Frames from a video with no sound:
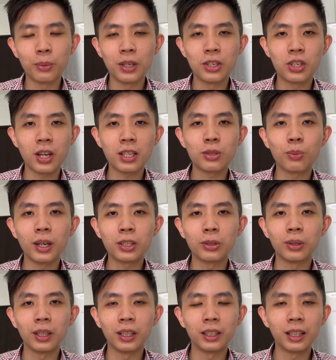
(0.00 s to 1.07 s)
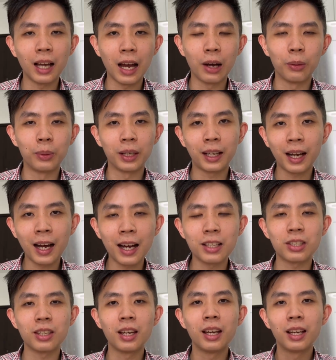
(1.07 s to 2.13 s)
We just want to earn our
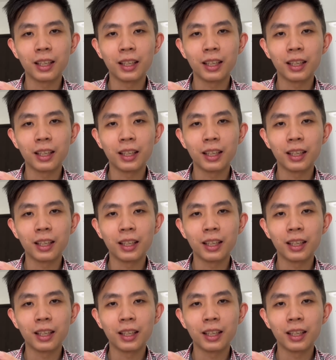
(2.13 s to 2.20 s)
card's